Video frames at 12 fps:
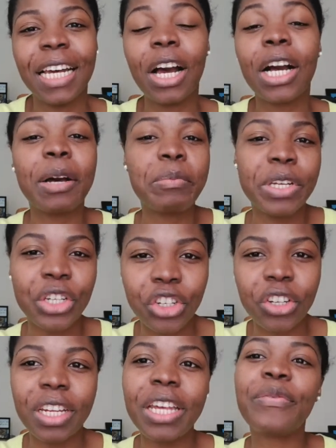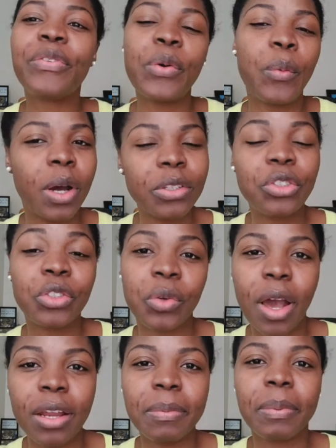a commission if you want to
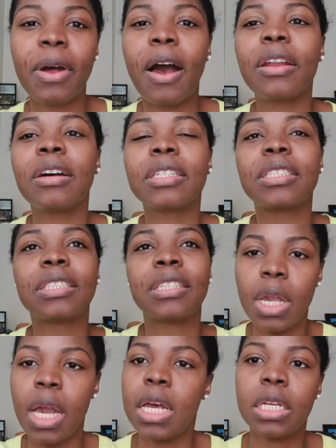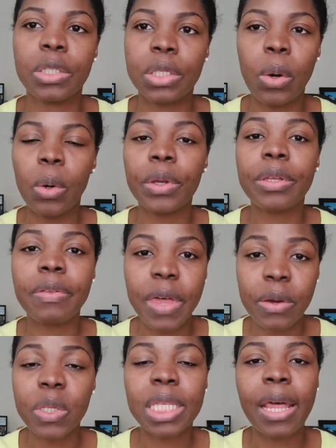try the product. So
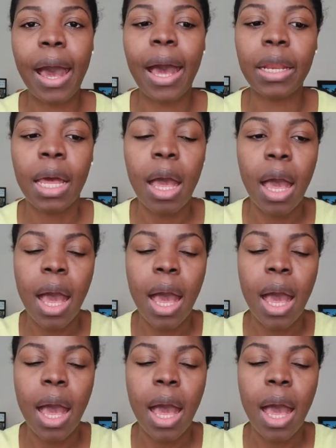there's that.